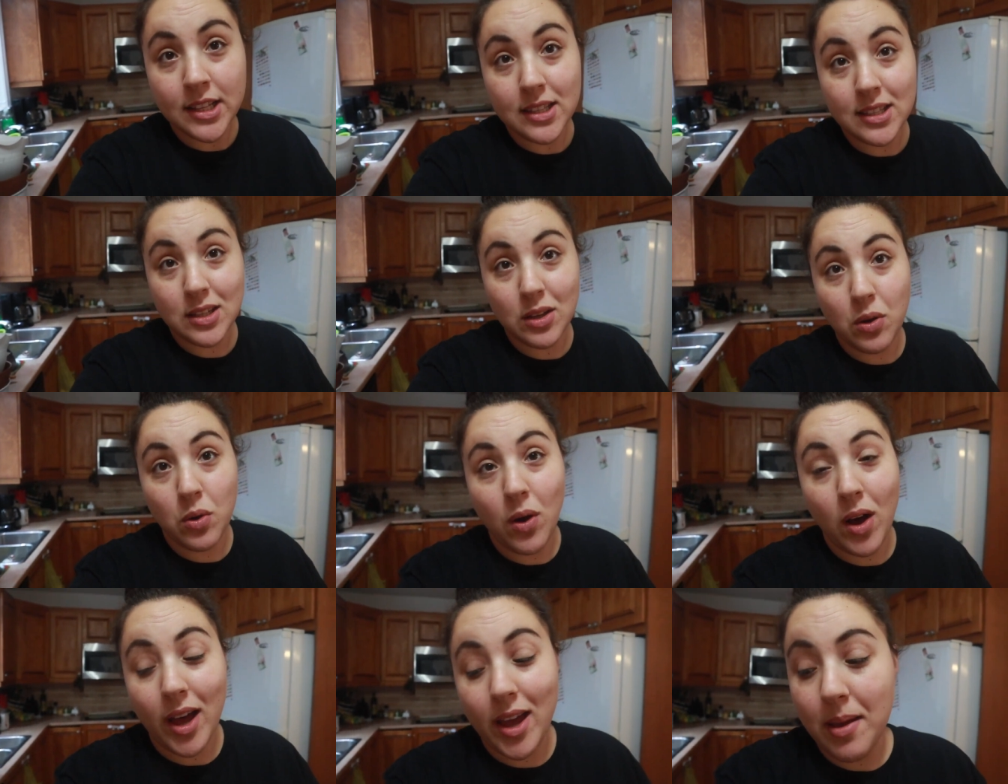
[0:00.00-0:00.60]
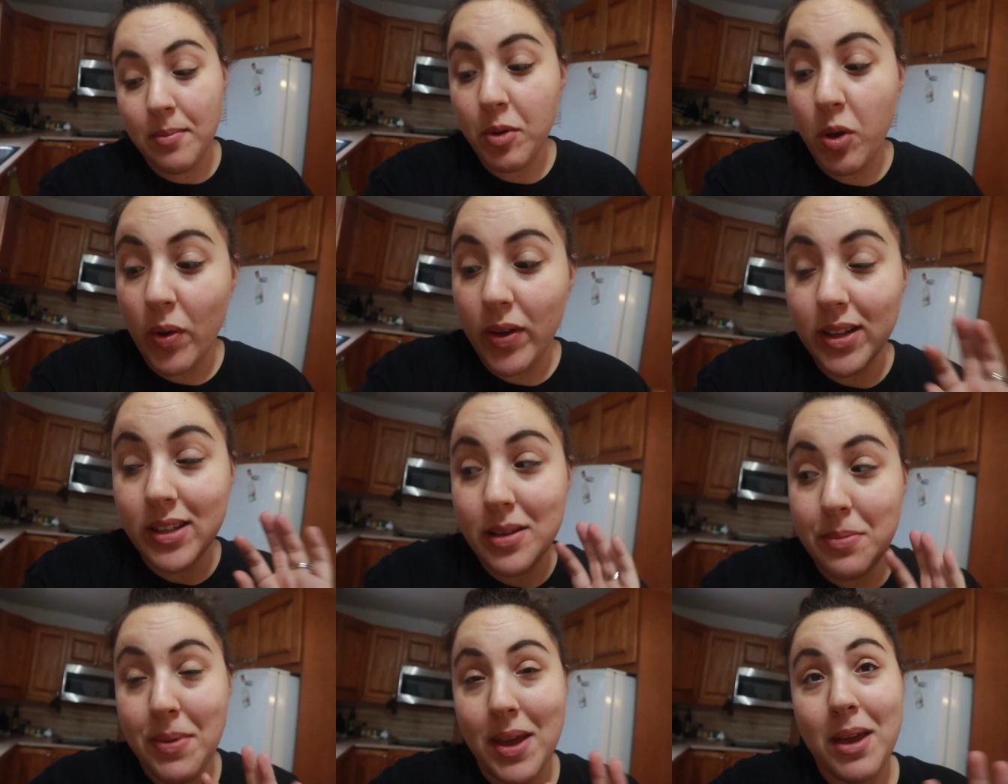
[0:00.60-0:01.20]
so I am
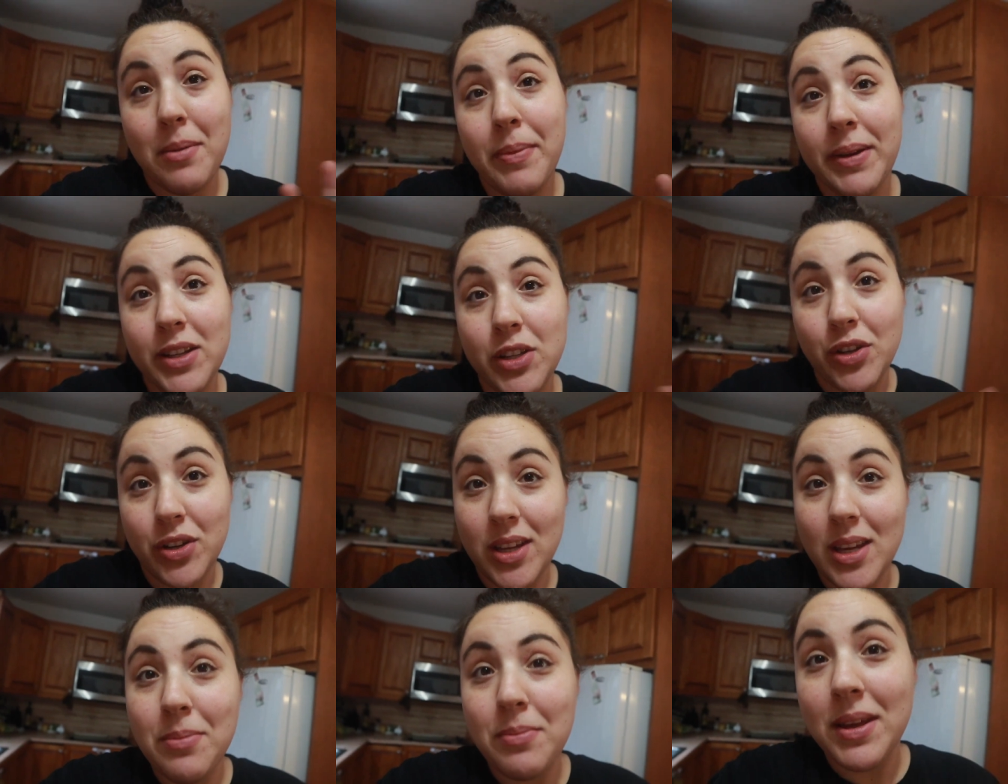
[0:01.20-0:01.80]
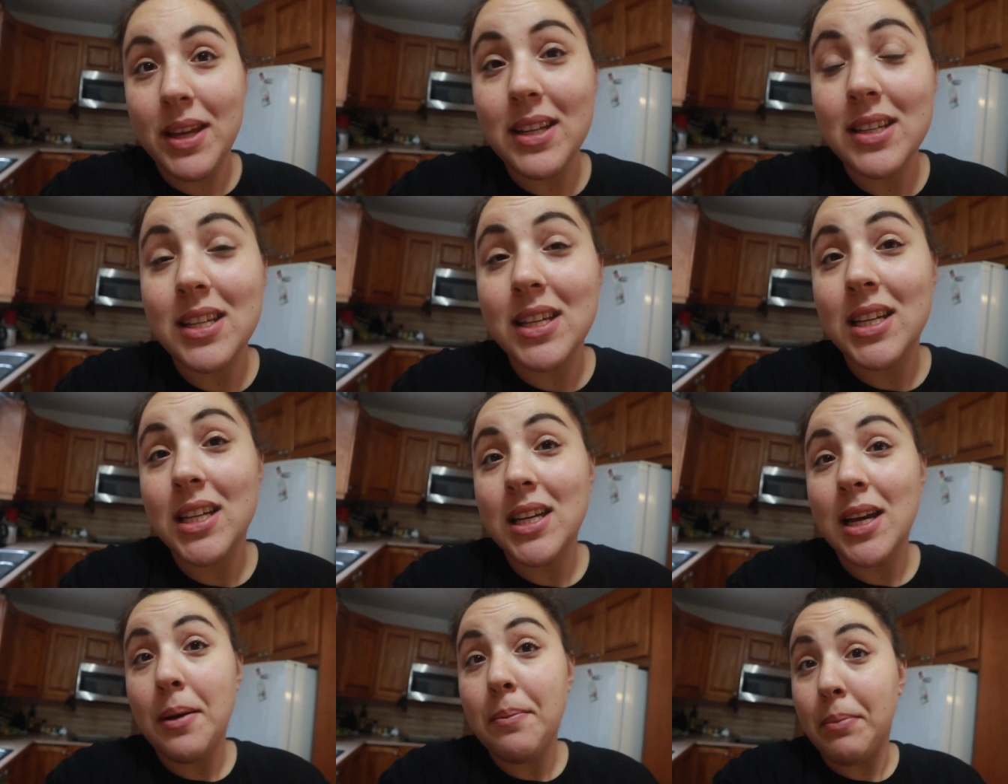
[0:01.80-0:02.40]
going to make my turkey meat
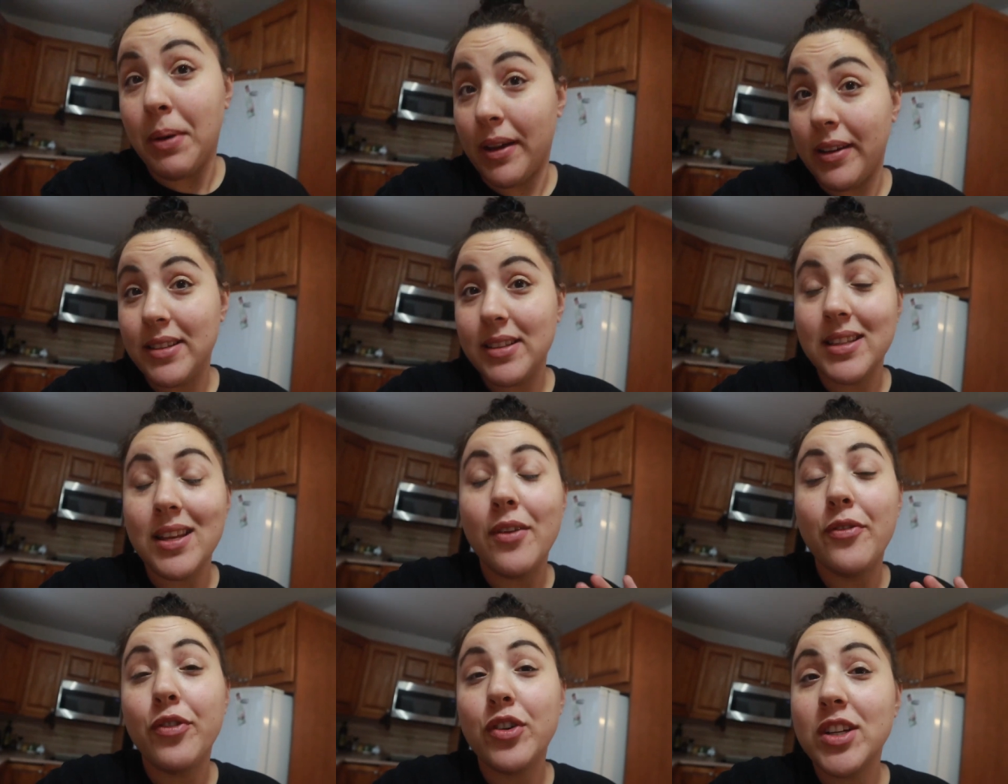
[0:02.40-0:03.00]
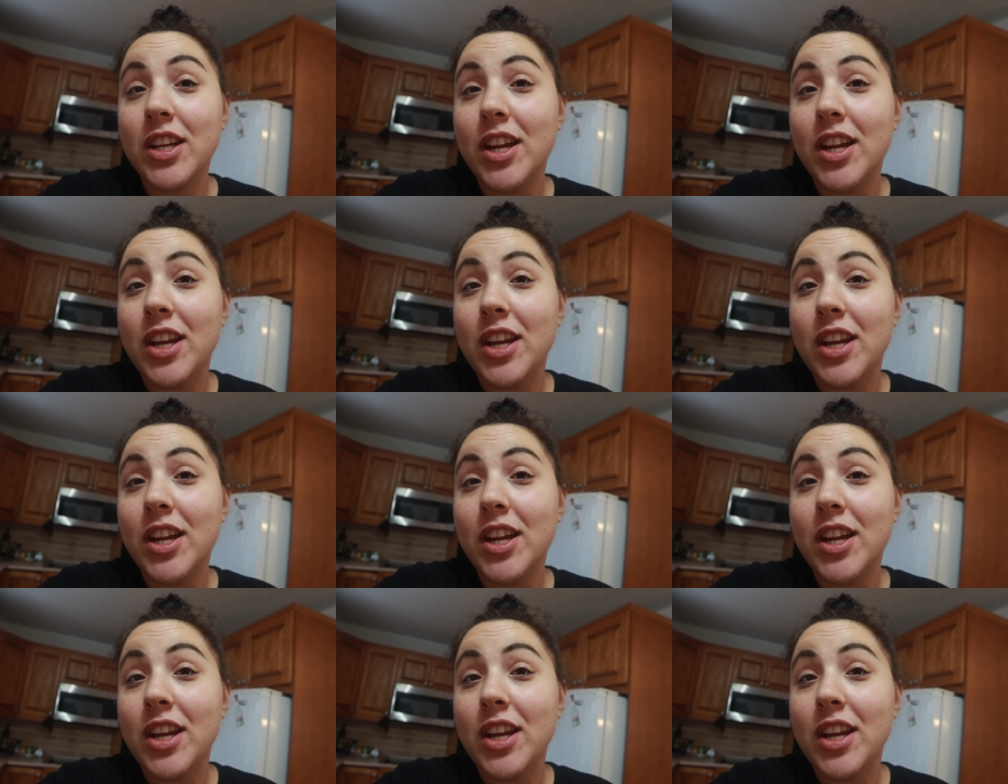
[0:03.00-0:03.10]
balls for